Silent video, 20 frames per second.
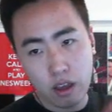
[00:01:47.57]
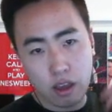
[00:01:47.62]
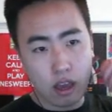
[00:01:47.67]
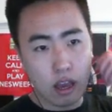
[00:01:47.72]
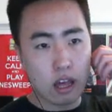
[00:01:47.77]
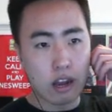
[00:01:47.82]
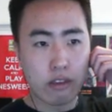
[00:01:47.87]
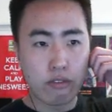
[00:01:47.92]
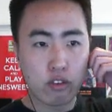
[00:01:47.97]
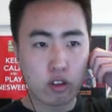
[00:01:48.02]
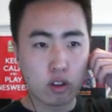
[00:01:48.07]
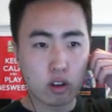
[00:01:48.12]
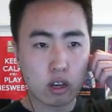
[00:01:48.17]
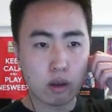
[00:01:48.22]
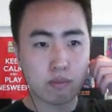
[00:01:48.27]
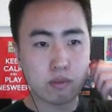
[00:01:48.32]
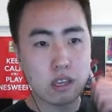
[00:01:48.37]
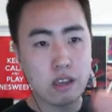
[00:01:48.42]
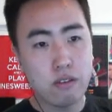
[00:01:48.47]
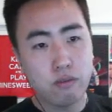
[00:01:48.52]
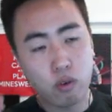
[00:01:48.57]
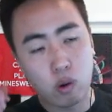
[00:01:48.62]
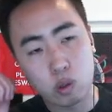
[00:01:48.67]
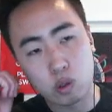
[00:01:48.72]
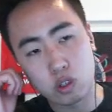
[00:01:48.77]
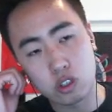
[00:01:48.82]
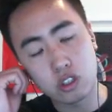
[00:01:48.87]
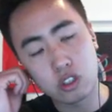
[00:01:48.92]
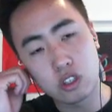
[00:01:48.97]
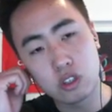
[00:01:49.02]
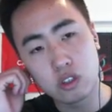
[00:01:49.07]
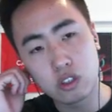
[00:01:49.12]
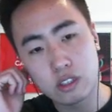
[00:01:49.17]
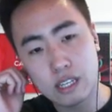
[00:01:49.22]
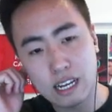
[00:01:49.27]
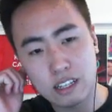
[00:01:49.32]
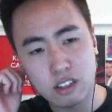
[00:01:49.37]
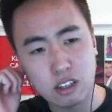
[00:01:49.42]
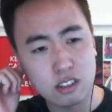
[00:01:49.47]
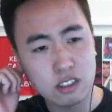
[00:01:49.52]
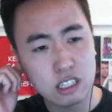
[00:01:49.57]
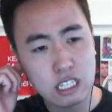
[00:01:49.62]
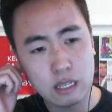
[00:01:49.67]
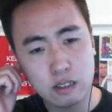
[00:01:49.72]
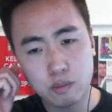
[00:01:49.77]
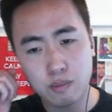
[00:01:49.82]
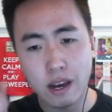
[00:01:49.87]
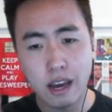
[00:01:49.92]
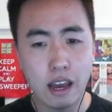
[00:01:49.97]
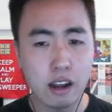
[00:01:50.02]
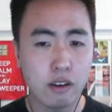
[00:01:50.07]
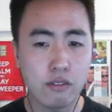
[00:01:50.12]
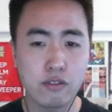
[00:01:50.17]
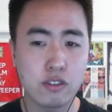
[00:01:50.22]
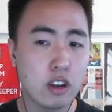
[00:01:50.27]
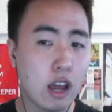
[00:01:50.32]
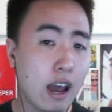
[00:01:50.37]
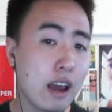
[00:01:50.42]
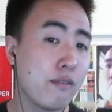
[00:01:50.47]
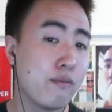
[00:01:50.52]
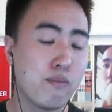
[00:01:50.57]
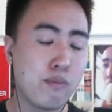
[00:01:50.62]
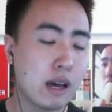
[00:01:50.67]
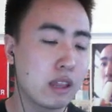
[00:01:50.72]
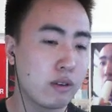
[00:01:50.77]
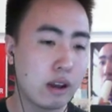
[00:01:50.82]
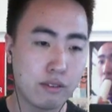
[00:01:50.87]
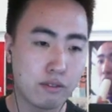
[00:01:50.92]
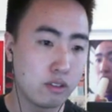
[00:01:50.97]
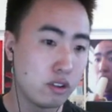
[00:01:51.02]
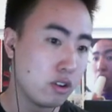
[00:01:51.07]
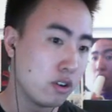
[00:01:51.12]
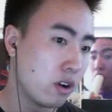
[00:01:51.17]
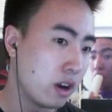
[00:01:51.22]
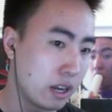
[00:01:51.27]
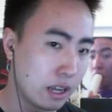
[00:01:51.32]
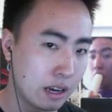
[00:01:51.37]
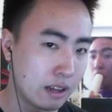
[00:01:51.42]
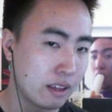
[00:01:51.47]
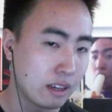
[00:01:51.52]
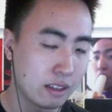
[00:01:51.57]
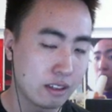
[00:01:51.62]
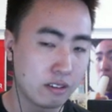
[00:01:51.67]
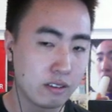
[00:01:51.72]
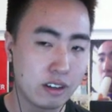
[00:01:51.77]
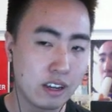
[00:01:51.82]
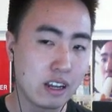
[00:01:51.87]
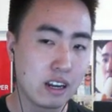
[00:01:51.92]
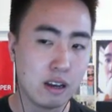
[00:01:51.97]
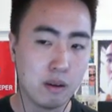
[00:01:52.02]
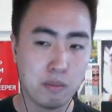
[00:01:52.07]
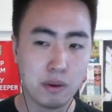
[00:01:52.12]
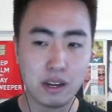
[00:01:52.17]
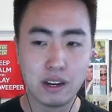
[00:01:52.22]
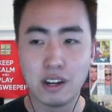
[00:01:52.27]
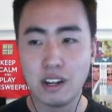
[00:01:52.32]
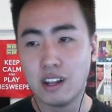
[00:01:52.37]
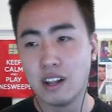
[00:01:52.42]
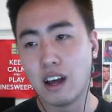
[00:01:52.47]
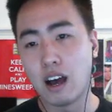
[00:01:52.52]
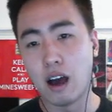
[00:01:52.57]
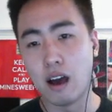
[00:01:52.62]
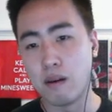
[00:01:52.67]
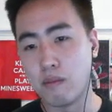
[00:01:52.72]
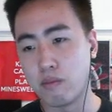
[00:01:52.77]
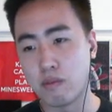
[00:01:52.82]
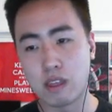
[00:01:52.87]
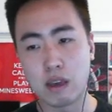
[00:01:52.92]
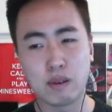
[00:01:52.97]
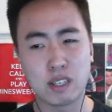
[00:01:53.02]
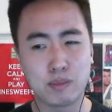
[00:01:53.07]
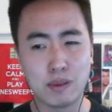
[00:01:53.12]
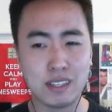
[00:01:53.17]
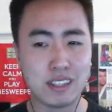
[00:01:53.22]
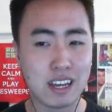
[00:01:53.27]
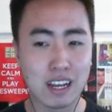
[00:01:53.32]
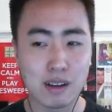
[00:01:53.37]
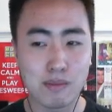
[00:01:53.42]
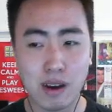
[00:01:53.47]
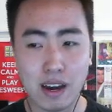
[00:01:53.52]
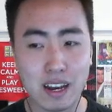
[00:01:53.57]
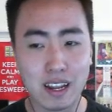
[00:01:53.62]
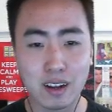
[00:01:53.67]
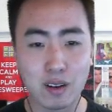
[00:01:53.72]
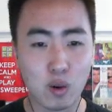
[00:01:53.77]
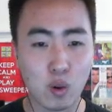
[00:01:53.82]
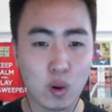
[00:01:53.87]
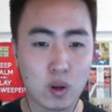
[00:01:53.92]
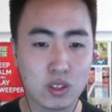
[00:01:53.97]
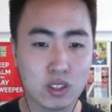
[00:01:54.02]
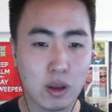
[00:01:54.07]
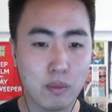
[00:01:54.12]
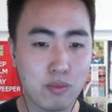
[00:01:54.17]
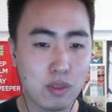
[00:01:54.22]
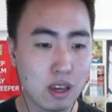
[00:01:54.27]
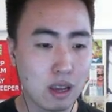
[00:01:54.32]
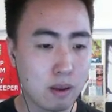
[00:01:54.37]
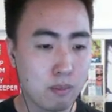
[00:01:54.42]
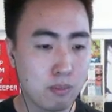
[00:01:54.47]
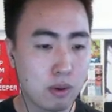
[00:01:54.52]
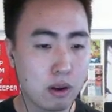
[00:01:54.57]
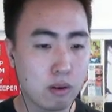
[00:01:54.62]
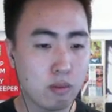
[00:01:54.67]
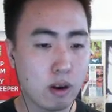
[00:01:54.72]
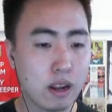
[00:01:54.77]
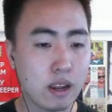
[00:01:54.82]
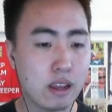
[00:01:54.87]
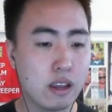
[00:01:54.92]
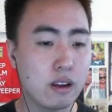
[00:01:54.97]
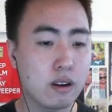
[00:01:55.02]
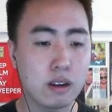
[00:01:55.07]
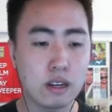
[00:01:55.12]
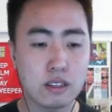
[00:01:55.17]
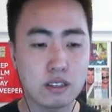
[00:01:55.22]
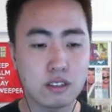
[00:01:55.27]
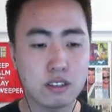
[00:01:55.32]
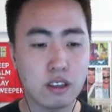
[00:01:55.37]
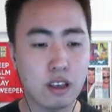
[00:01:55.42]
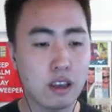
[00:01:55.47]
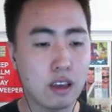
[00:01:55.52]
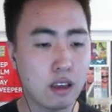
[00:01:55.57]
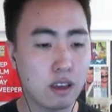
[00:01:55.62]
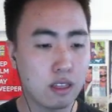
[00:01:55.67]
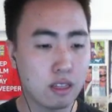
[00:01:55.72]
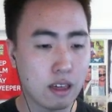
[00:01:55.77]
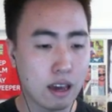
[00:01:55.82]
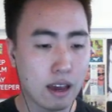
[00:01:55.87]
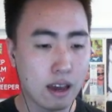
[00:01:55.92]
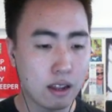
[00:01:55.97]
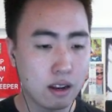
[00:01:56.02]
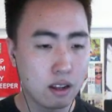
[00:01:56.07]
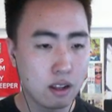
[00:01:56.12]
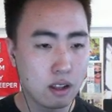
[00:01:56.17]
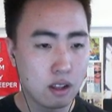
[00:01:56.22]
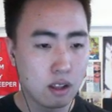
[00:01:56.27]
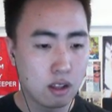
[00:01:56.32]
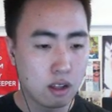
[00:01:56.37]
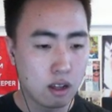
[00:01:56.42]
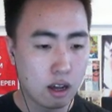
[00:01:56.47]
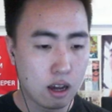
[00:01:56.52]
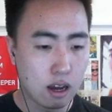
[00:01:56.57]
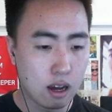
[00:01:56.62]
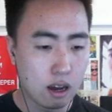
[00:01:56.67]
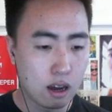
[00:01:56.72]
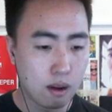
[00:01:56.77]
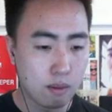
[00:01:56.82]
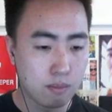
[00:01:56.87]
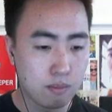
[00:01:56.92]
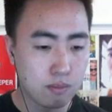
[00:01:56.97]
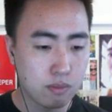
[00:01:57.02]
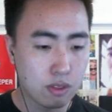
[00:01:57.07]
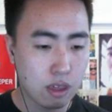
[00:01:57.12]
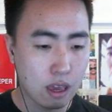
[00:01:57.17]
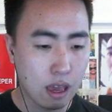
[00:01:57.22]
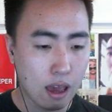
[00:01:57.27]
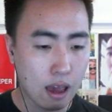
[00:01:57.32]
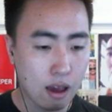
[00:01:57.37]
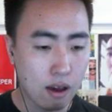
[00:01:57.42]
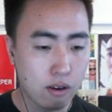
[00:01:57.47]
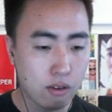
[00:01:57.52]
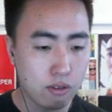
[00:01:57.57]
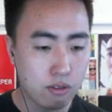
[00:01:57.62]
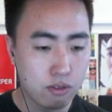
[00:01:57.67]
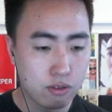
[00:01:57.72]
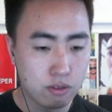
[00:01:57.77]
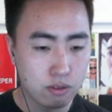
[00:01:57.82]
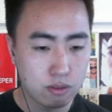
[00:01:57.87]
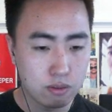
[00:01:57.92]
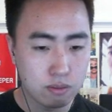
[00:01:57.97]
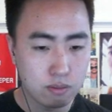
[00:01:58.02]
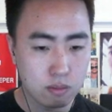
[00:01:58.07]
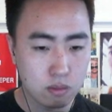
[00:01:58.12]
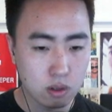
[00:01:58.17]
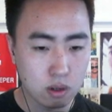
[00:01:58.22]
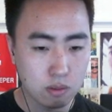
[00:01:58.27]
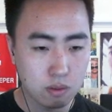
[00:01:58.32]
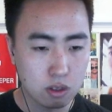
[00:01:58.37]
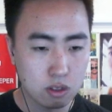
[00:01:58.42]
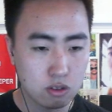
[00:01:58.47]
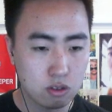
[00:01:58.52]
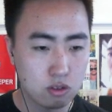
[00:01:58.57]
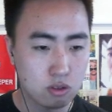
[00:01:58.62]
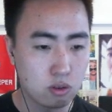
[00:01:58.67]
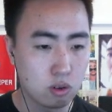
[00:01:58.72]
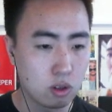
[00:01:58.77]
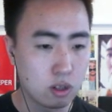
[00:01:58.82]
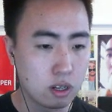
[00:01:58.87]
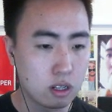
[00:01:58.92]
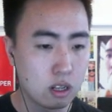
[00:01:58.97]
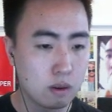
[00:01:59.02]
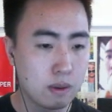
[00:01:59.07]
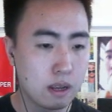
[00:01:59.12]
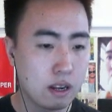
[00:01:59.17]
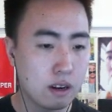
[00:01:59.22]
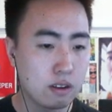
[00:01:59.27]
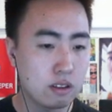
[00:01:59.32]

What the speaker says: And if you look up Team Fortress 2 stats on Steam Spy, by the way, I have no idea how they get their data, but they must be data mining or something. But right here, it's saying that they have, oh, we'll scroll in a little bit here.